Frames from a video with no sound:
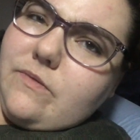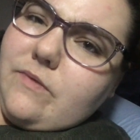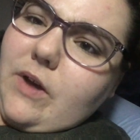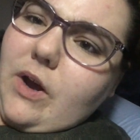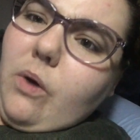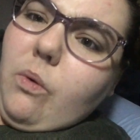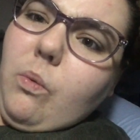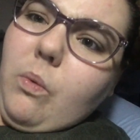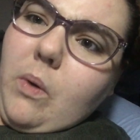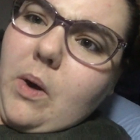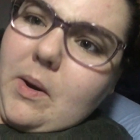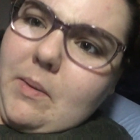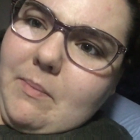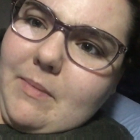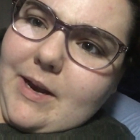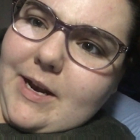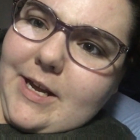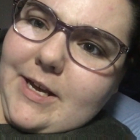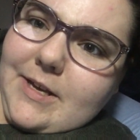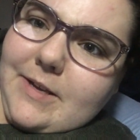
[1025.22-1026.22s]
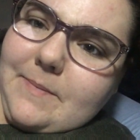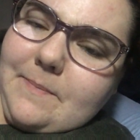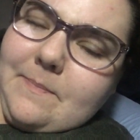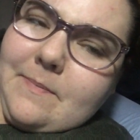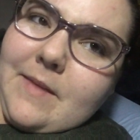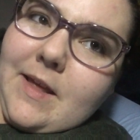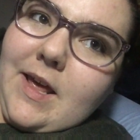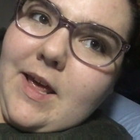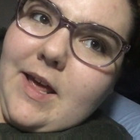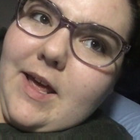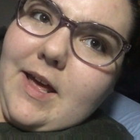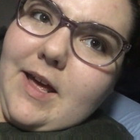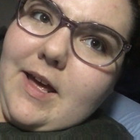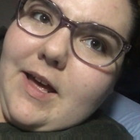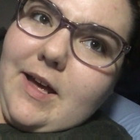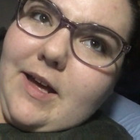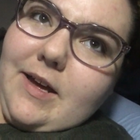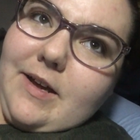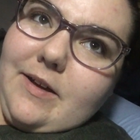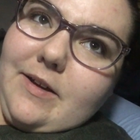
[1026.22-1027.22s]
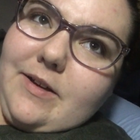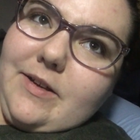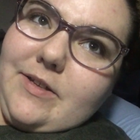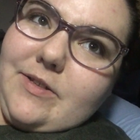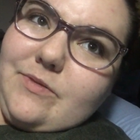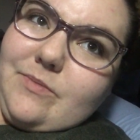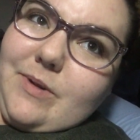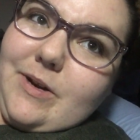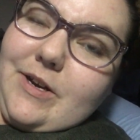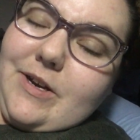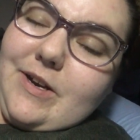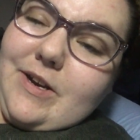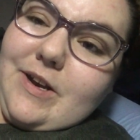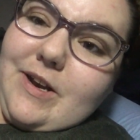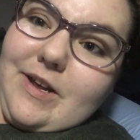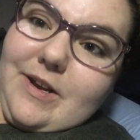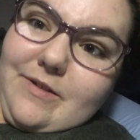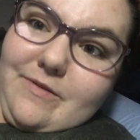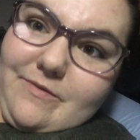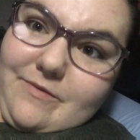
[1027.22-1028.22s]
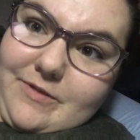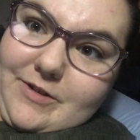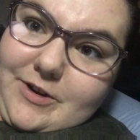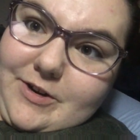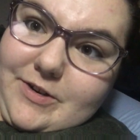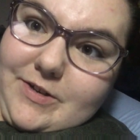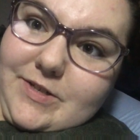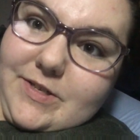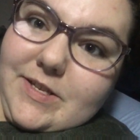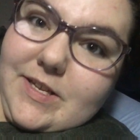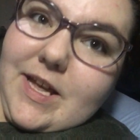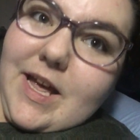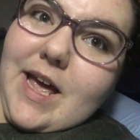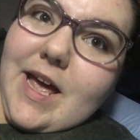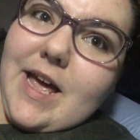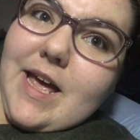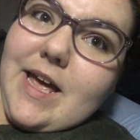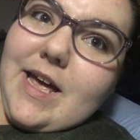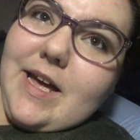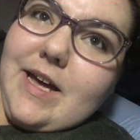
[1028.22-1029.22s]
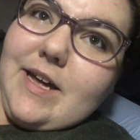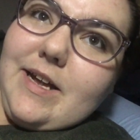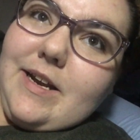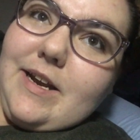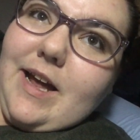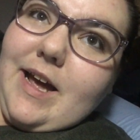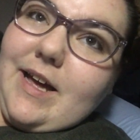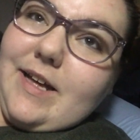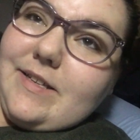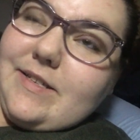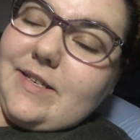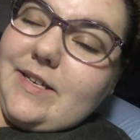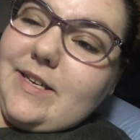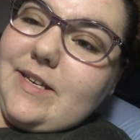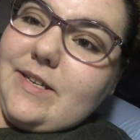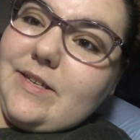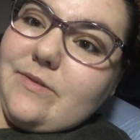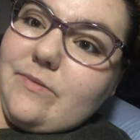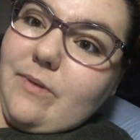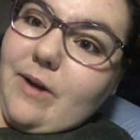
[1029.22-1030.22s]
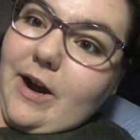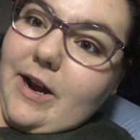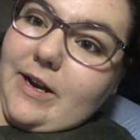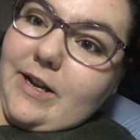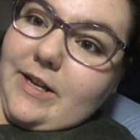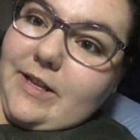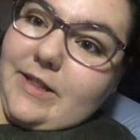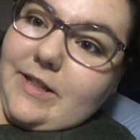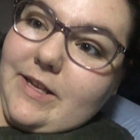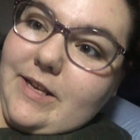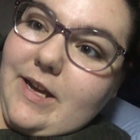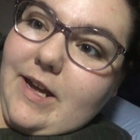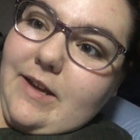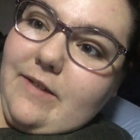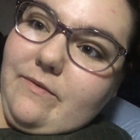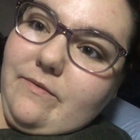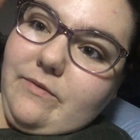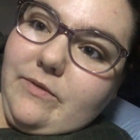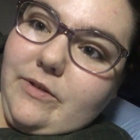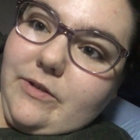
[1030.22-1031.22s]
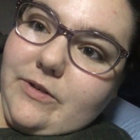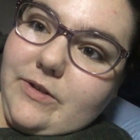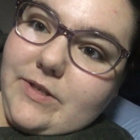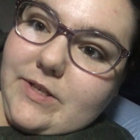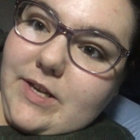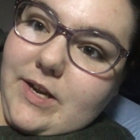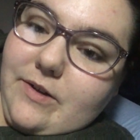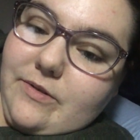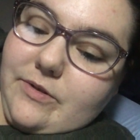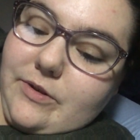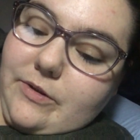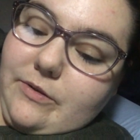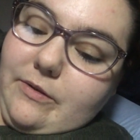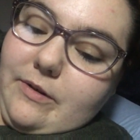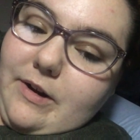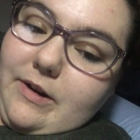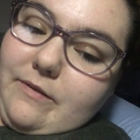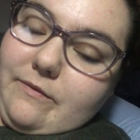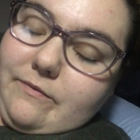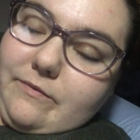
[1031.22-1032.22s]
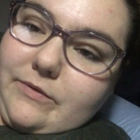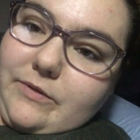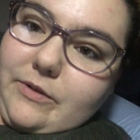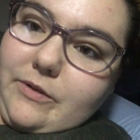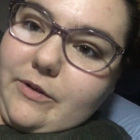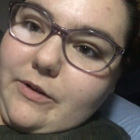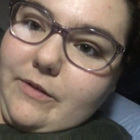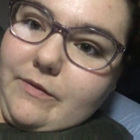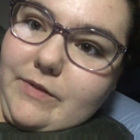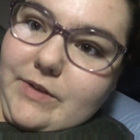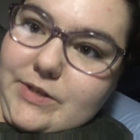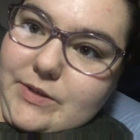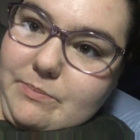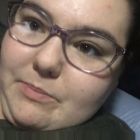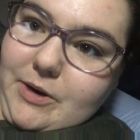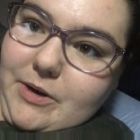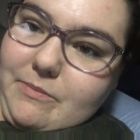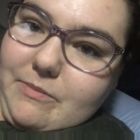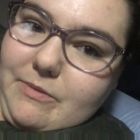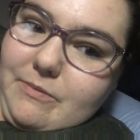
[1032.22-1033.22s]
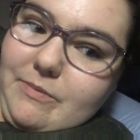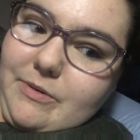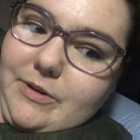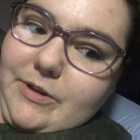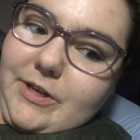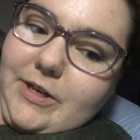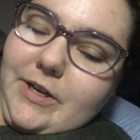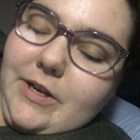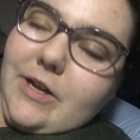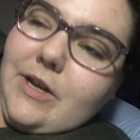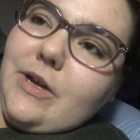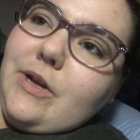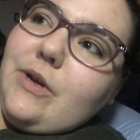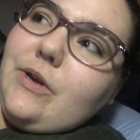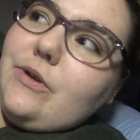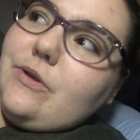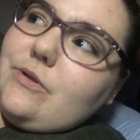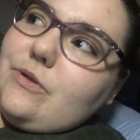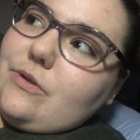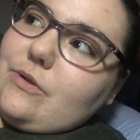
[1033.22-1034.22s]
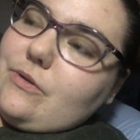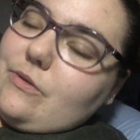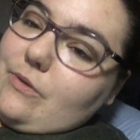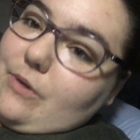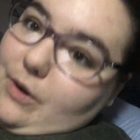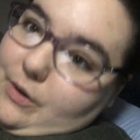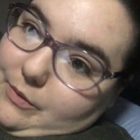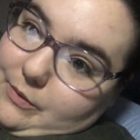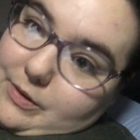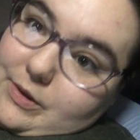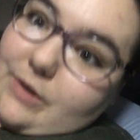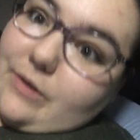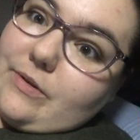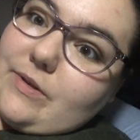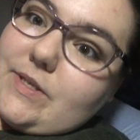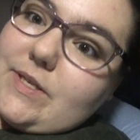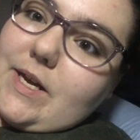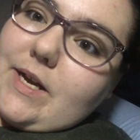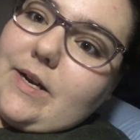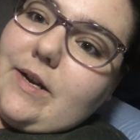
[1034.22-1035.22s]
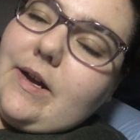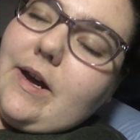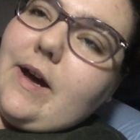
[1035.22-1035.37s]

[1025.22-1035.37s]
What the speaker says: of like 1 minute. It's written in verse, and as he's riding the 8 floors down to the ground floor of his apartment building to go kill said